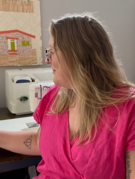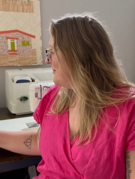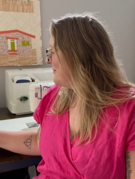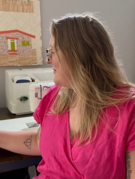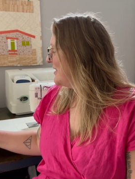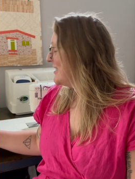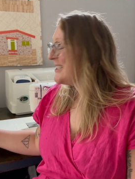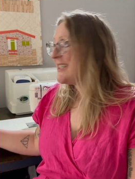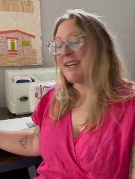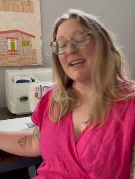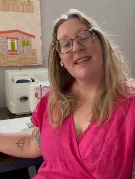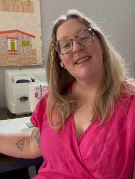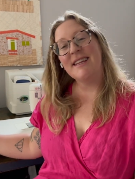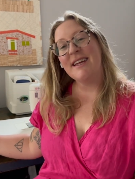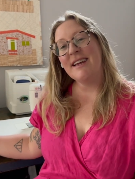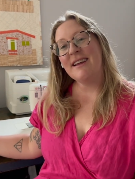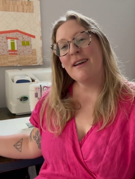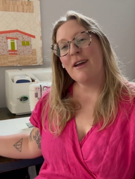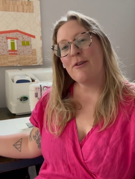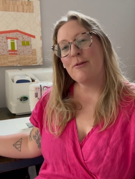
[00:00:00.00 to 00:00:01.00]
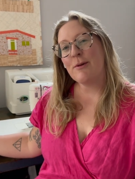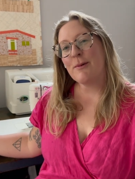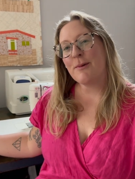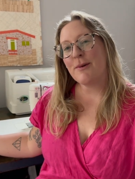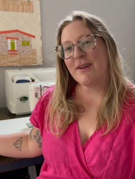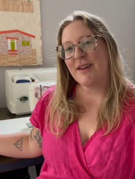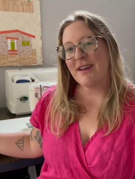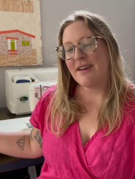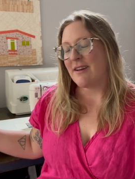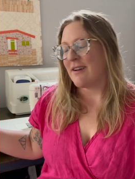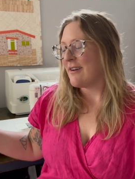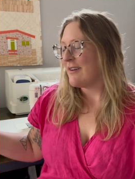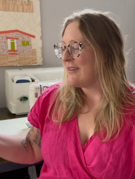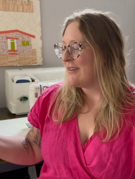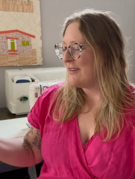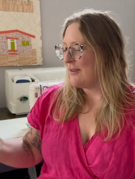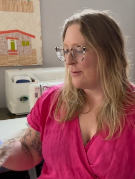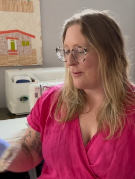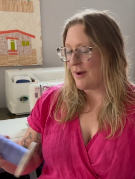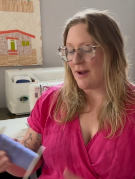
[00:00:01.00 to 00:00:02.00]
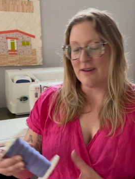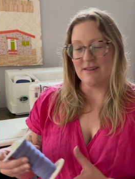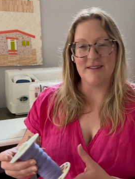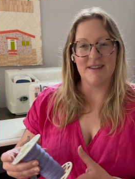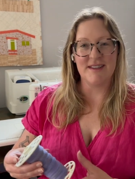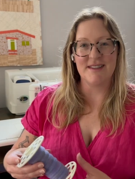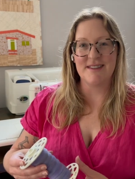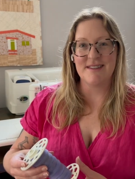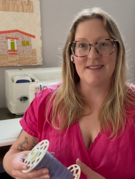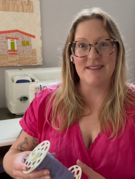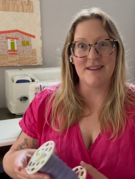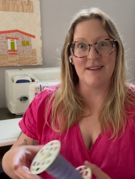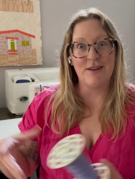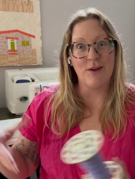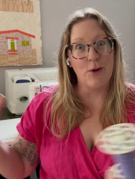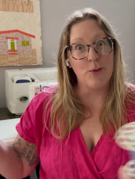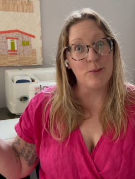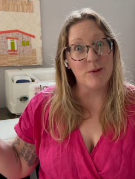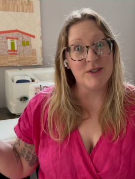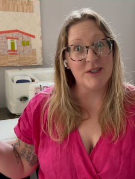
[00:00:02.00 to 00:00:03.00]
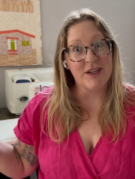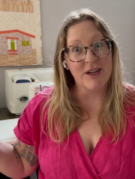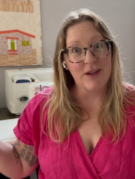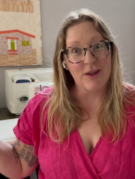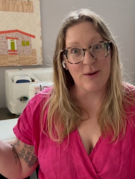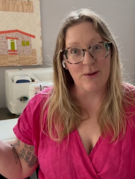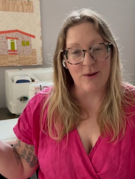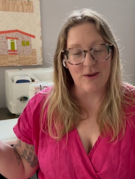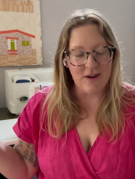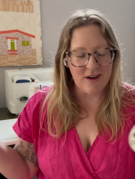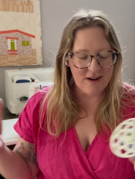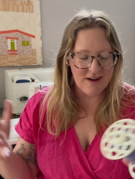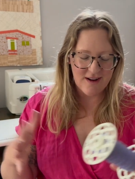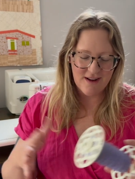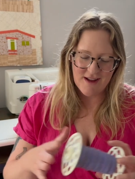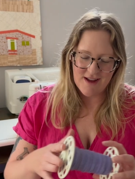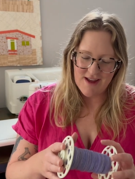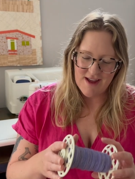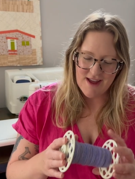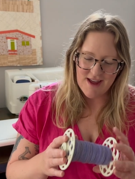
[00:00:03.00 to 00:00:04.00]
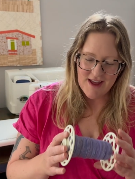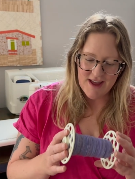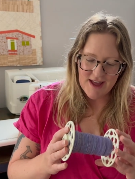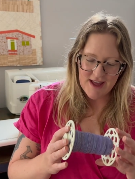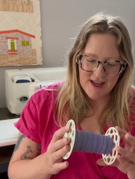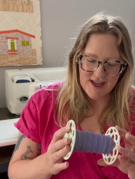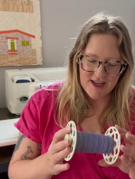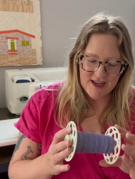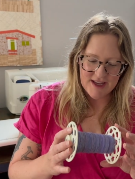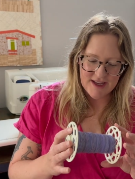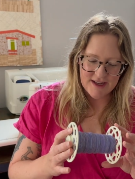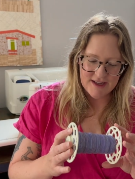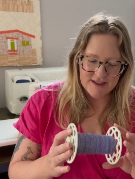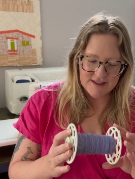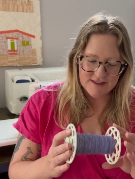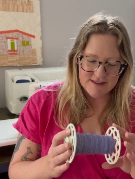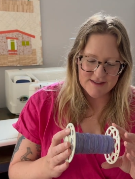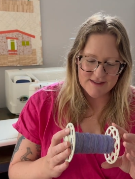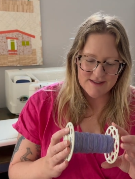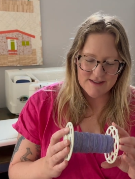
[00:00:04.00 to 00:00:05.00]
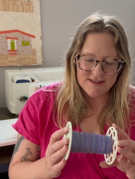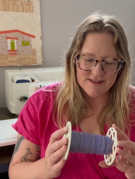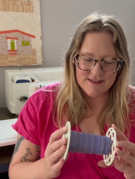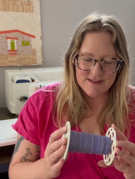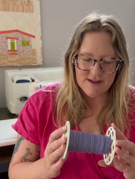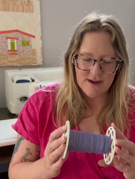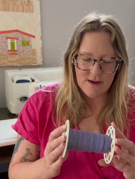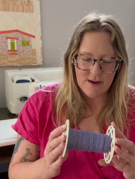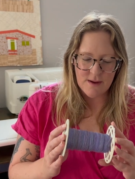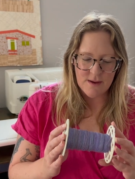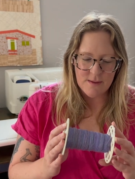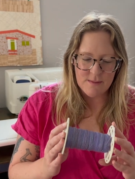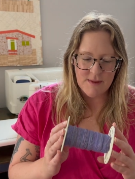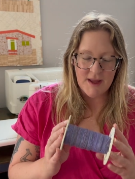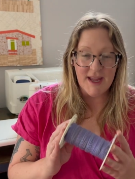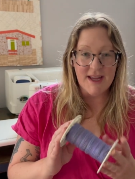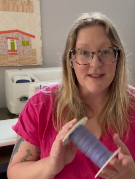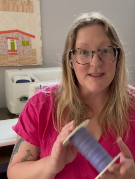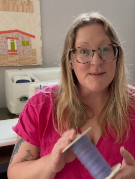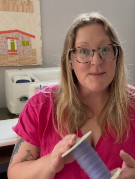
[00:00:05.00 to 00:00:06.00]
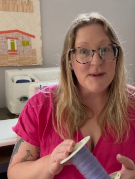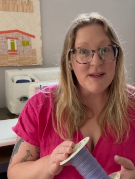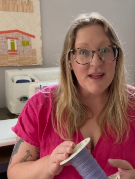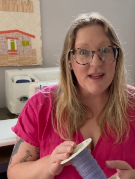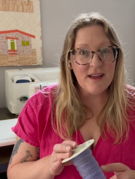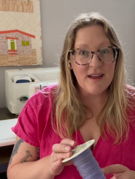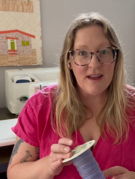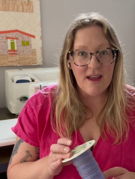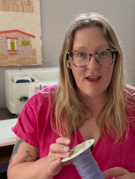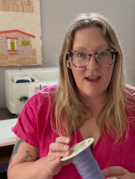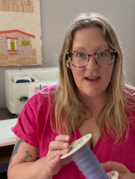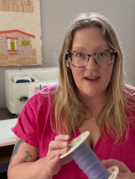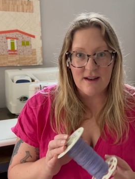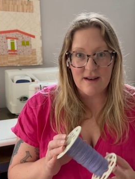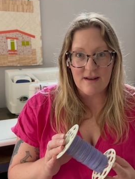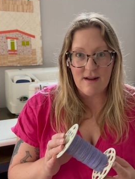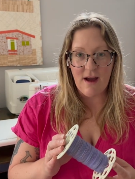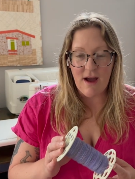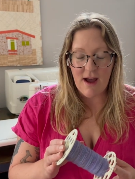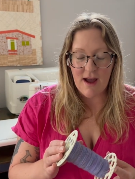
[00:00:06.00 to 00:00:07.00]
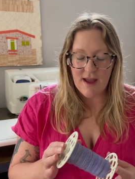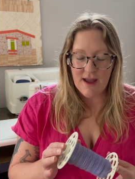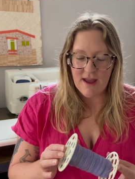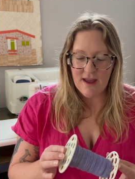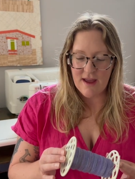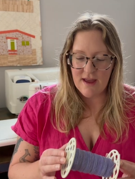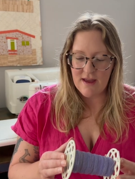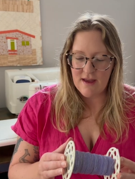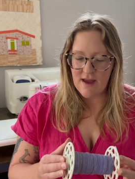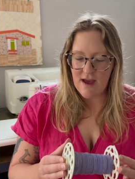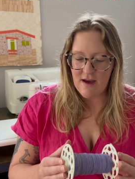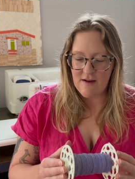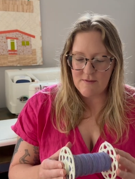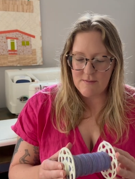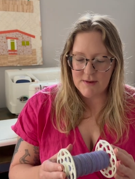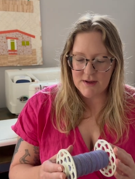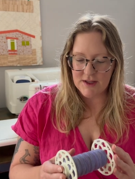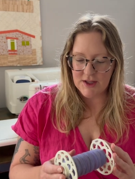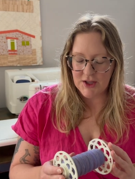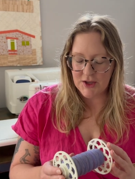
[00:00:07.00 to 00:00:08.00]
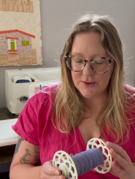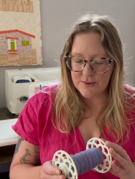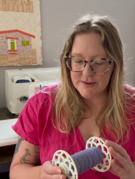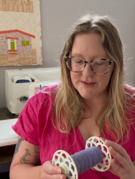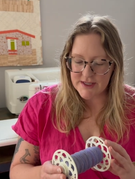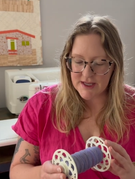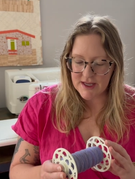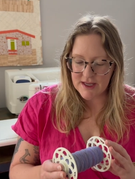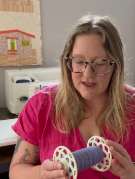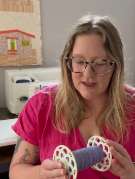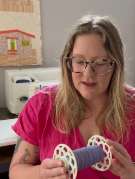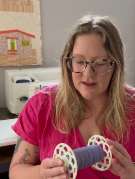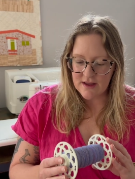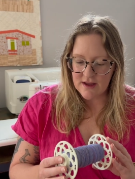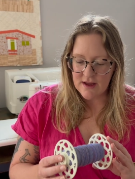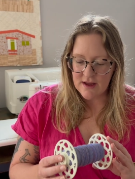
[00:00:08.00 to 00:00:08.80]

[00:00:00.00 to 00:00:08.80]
The second thing I've been working on, wow, this is in no particular order, is some hand spinning, and I have been using